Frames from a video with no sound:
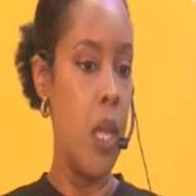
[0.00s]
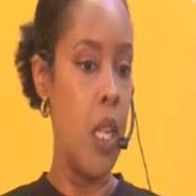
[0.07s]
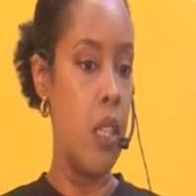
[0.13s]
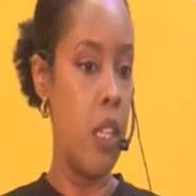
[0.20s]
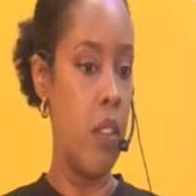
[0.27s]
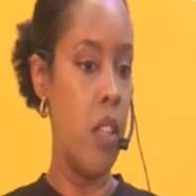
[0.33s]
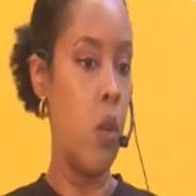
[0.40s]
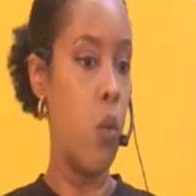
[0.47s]

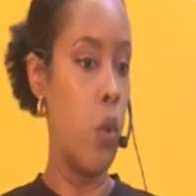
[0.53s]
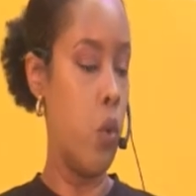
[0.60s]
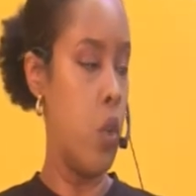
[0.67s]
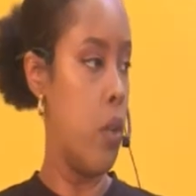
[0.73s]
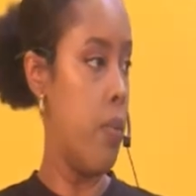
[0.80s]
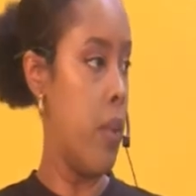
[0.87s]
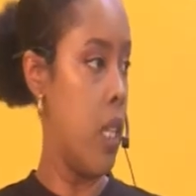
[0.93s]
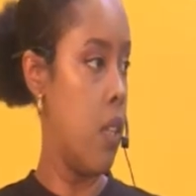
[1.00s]
there's equal
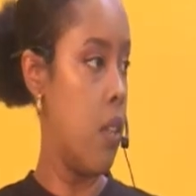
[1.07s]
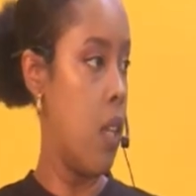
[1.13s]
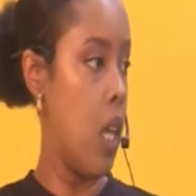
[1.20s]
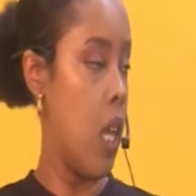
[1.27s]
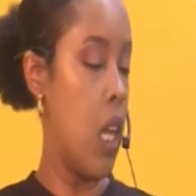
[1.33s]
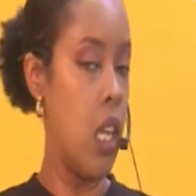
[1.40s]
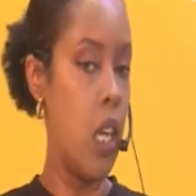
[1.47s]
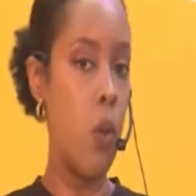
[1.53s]
treatment
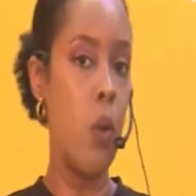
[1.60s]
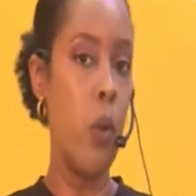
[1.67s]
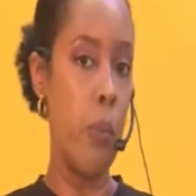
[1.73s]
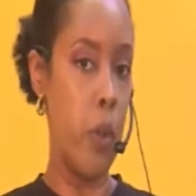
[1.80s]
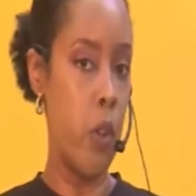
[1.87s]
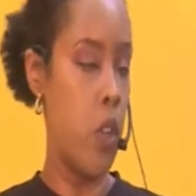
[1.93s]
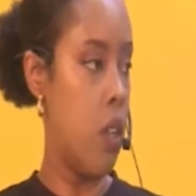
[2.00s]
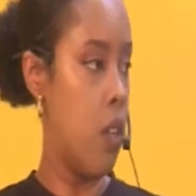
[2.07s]
and equal
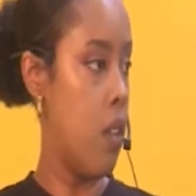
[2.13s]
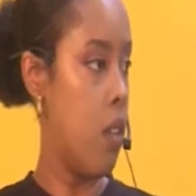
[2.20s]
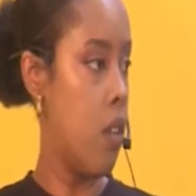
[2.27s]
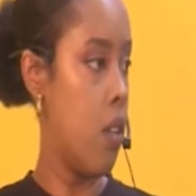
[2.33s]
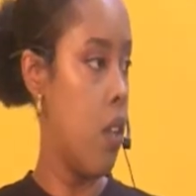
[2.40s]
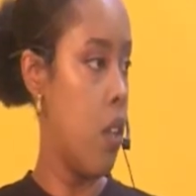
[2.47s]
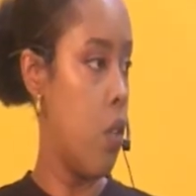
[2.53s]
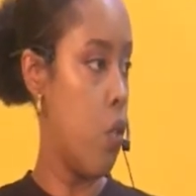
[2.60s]

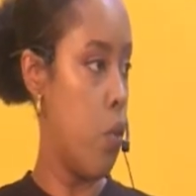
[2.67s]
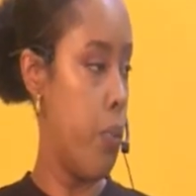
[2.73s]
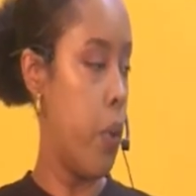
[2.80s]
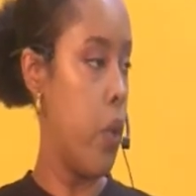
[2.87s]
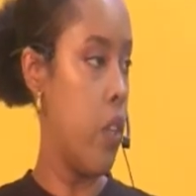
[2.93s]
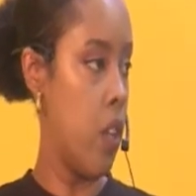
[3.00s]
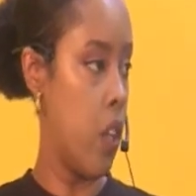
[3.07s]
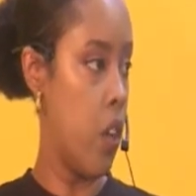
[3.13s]
opportunities to
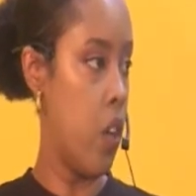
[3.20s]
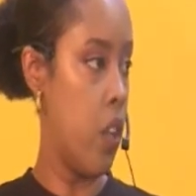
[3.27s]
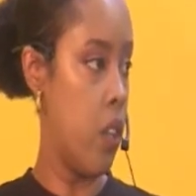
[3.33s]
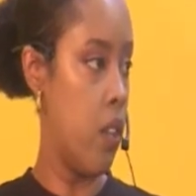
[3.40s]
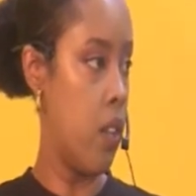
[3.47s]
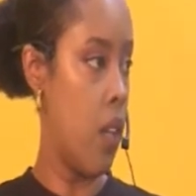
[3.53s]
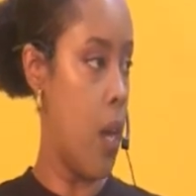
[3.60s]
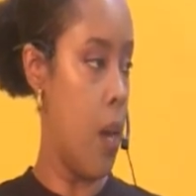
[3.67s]
boys and
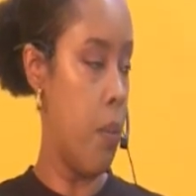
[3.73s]
girls,